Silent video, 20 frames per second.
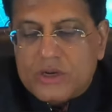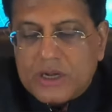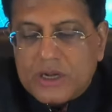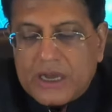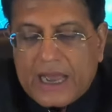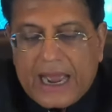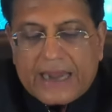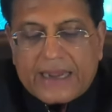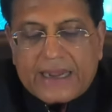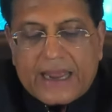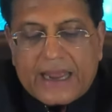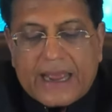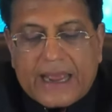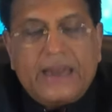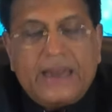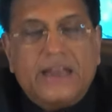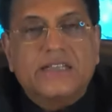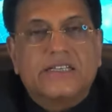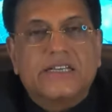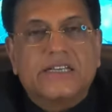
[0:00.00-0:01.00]
and
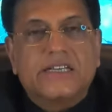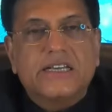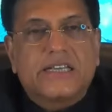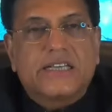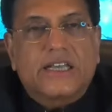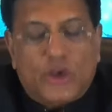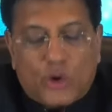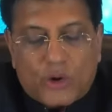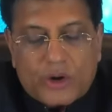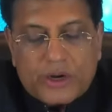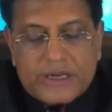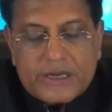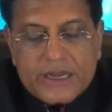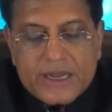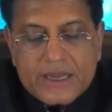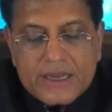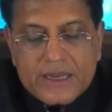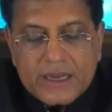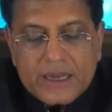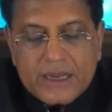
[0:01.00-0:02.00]
energy
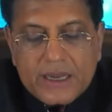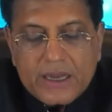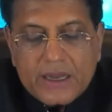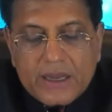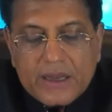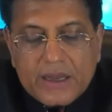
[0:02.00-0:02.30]
security,